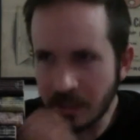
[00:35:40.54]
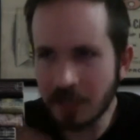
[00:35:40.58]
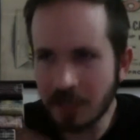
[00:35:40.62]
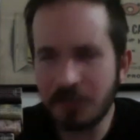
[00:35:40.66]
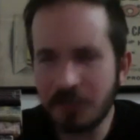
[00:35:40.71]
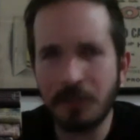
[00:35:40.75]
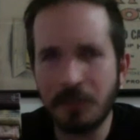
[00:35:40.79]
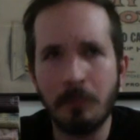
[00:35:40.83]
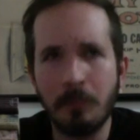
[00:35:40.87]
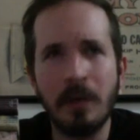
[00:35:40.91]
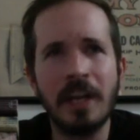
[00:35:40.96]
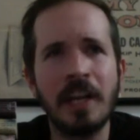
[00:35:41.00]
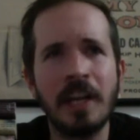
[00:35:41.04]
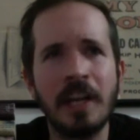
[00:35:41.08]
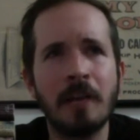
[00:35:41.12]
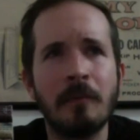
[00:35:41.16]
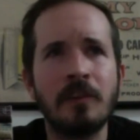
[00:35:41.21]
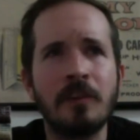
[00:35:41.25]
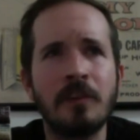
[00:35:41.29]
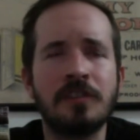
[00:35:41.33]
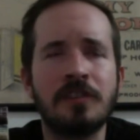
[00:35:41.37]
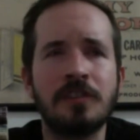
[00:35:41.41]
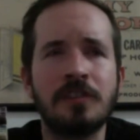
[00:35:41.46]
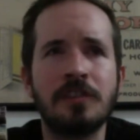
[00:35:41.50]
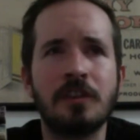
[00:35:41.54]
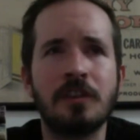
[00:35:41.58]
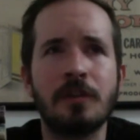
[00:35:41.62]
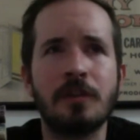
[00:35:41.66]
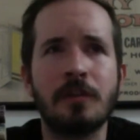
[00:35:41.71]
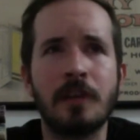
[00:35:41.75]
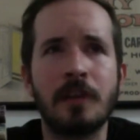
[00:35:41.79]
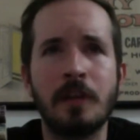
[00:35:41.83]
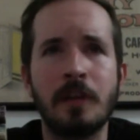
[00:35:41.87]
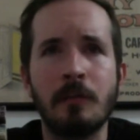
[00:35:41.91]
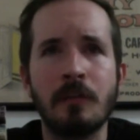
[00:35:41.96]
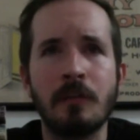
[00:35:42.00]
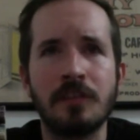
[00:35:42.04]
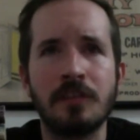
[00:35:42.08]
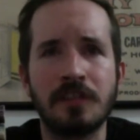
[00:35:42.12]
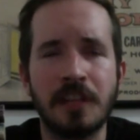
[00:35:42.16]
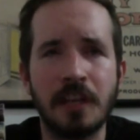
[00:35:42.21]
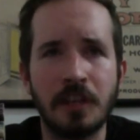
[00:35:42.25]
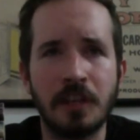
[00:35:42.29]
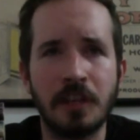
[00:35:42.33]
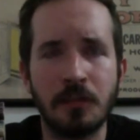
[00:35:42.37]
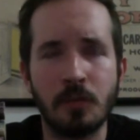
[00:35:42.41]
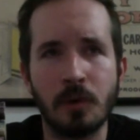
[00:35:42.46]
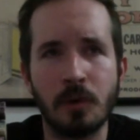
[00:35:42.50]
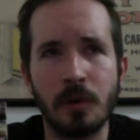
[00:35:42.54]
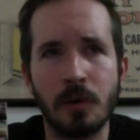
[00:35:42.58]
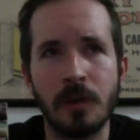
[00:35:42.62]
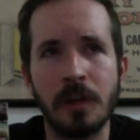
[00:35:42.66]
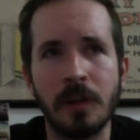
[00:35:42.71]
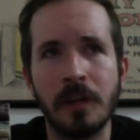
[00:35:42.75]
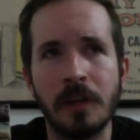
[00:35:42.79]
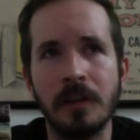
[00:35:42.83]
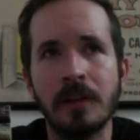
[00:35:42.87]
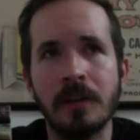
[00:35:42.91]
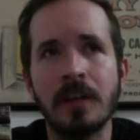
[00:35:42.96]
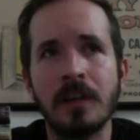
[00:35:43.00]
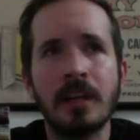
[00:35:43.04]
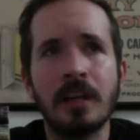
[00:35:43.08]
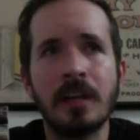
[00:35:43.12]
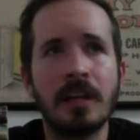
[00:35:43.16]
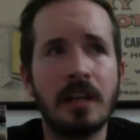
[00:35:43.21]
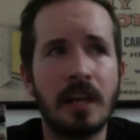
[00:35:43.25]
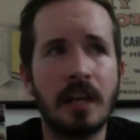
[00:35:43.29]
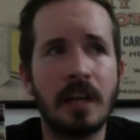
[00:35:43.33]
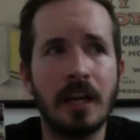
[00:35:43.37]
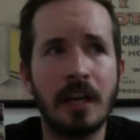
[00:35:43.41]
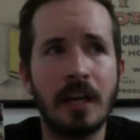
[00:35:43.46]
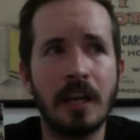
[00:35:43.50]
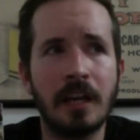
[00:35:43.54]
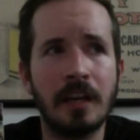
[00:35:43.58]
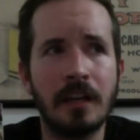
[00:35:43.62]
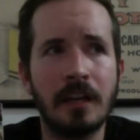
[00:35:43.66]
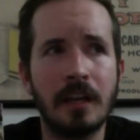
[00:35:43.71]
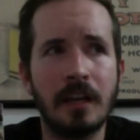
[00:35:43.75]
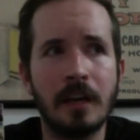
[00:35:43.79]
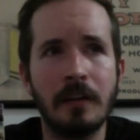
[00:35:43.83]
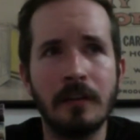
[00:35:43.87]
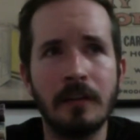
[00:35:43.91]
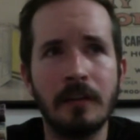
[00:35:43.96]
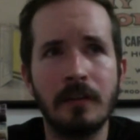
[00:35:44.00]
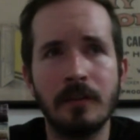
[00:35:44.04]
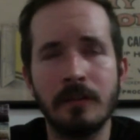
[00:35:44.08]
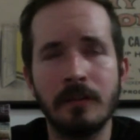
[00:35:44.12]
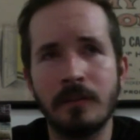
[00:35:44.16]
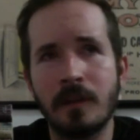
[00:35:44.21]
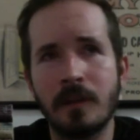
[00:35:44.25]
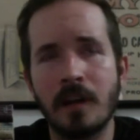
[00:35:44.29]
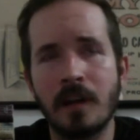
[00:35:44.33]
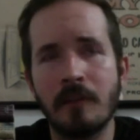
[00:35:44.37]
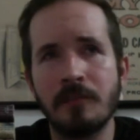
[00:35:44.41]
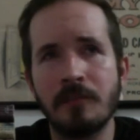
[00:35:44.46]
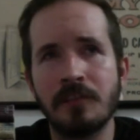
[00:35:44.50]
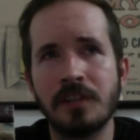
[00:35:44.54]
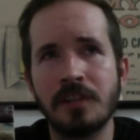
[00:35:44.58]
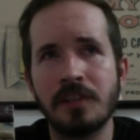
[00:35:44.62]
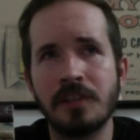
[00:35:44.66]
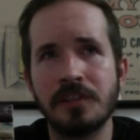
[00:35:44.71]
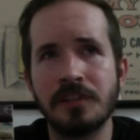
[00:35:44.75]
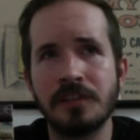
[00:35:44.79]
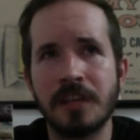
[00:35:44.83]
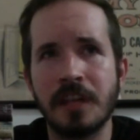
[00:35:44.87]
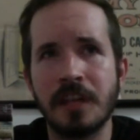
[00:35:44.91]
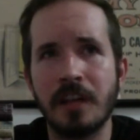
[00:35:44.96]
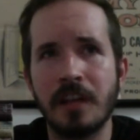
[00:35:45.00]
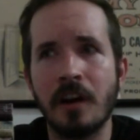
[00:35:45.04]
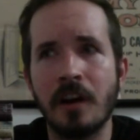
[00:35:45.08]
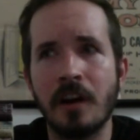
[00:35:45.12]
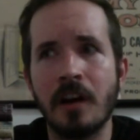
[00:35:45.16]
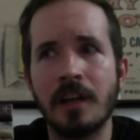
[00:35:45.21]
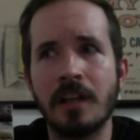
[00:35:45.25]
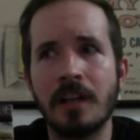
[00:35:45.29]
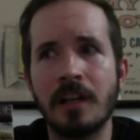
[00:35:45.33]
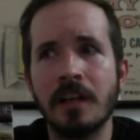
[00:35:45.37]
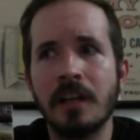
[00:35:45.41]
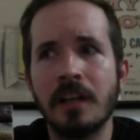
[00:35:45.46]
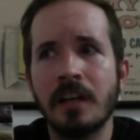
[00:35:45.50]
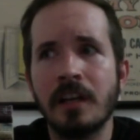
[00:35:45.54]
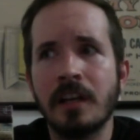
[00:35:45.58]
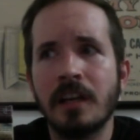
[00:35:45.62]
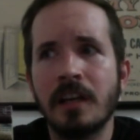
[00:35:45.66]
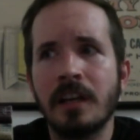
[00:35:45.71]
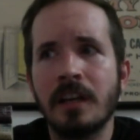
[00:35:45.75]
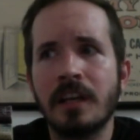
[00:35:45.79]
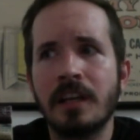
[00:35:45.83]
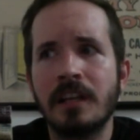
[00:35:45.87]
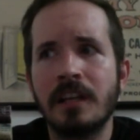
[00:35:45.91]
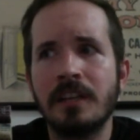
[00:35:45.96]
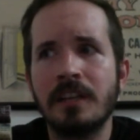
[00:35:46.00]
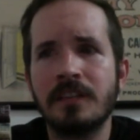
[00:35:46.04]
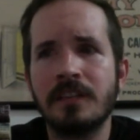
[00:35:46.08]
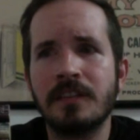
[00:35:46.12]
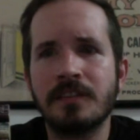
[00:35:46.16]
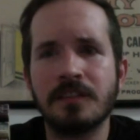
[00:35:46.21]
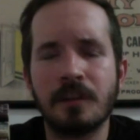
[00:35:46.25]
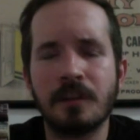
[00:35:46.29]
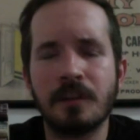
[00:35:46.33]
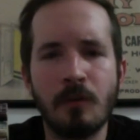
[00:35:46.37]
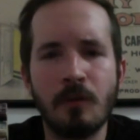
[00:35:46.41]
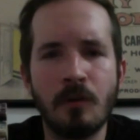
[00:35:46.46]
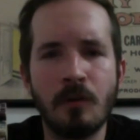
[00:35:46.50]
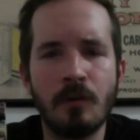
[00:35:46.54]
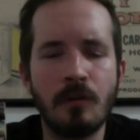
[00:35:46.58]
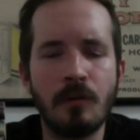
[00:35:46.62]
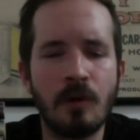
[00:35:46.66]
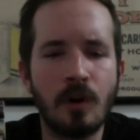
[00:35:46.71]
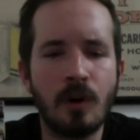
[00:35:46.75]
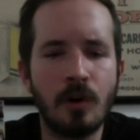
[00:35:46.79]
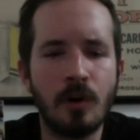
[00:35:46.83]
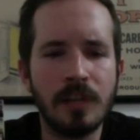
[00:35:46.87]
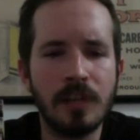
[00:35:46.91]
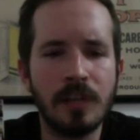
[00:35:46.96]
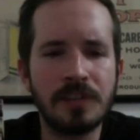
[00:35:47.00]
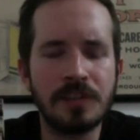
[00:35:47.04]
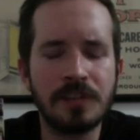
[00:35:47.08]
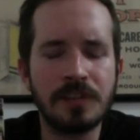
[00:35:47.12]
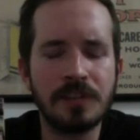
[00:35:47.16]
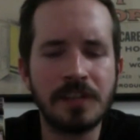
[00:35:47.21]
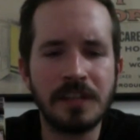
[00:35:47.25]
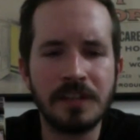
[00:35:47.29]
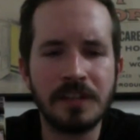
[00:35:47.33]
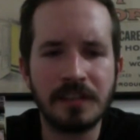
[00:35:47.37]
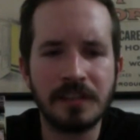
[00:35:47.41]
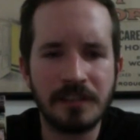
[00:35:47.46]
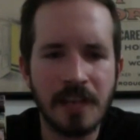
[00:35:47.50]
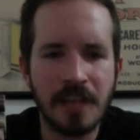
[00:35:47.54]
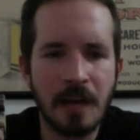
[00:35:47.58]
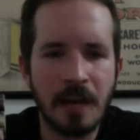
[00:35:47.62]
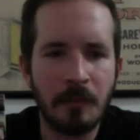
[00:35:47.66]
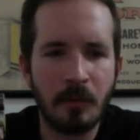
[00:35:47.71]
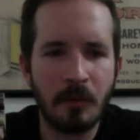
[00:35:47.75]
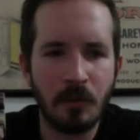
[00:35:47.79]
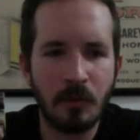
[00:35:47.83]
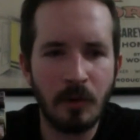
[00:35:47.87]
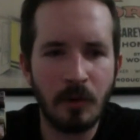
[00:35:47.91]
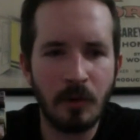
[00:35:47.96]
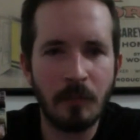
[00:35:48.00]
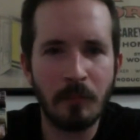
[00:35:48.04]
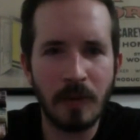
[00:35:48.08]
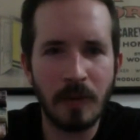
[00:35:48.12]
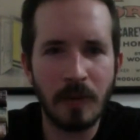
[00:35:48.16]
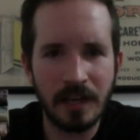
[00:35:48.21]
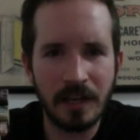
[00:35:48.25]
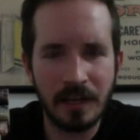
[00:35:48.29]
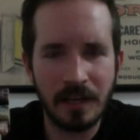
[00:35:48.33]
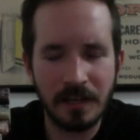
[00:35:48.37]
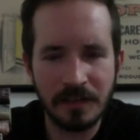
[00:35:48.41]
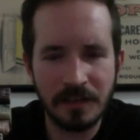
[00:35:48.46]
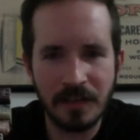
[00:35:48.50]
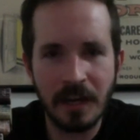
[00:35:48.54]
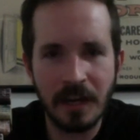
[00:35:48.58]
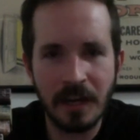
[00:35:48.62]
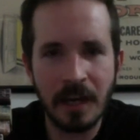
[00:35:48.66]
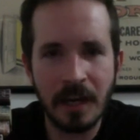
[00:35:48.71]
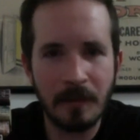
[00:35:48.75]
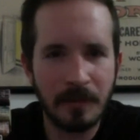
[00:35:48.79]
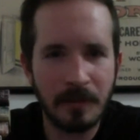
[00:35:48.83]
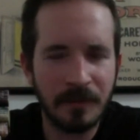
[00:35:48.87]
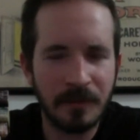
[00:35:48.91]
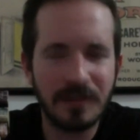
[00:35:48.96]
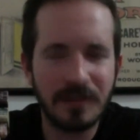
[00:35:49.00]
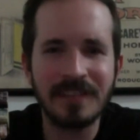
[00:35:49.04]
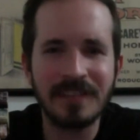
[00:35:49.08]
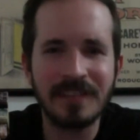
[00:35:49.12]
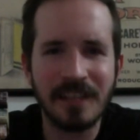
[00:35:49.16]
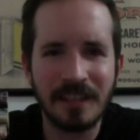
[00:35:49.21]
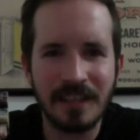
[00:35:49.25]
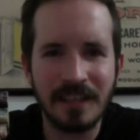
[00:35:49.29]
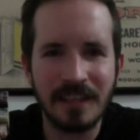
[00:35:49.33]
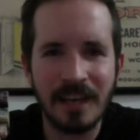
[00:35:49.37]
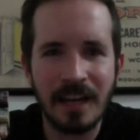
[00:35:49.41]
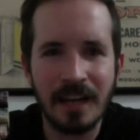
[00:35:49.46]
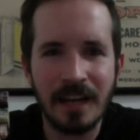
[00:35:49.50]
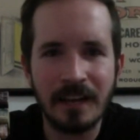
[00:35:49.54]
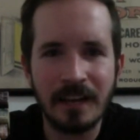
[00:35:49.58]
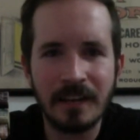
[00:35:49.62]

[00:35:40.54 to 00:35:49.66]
debating amongst each other and he wants to get his word in, and the conversation's getting haughty, he's just like, whoa, let's just eat this apple one bite at a time, and things like that.